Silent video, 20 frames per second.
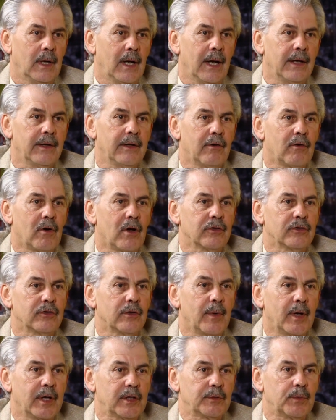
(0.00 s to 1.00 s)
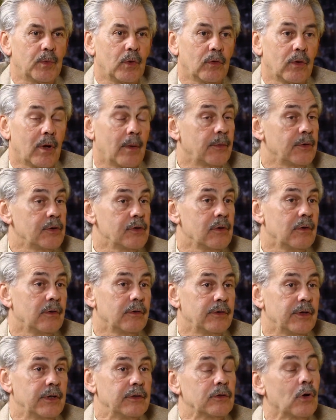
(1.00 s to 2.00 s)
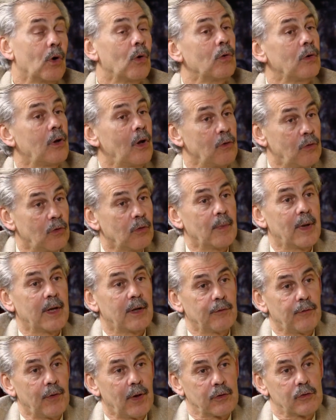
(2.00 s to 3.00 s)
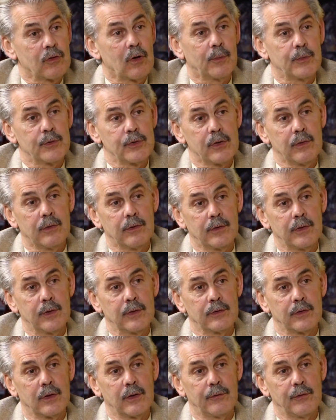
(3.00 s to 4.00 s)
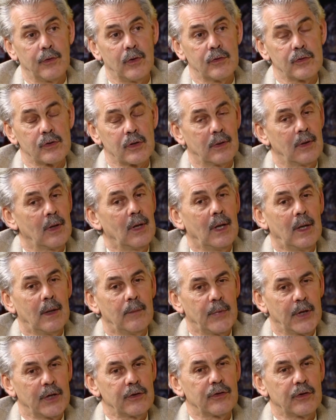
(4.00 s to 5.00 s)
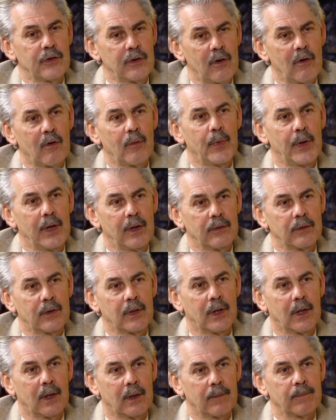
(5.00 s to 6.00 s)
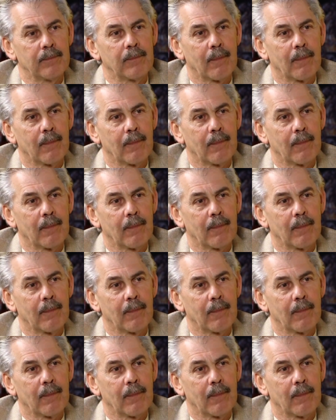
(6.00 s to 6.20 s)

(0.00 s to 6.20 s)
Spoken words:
And there are some export opportunities or local manufacture opportunities in the future. But it's a European car.